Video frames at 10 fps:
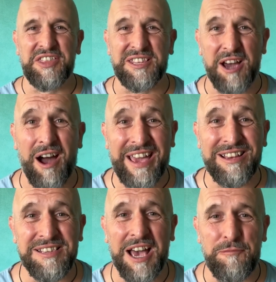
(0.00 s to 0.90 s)
The
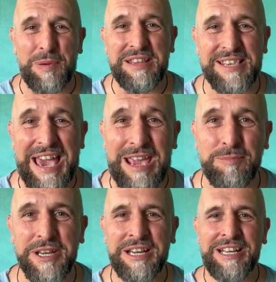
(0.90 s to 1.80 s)
Tigers have been
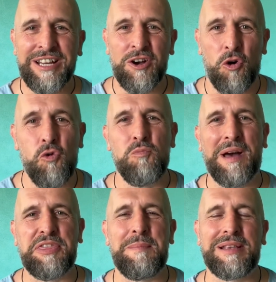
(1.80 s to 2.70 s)
tamed. All
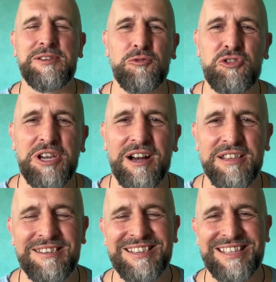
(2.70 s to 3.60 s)
mathematical
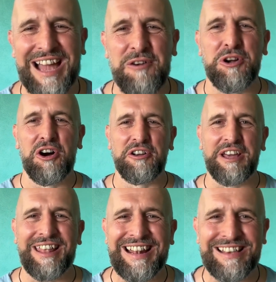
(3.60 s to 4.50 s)
chance is now gone
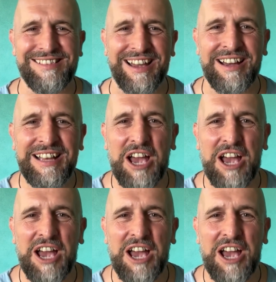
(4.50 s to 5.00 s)
and Leicester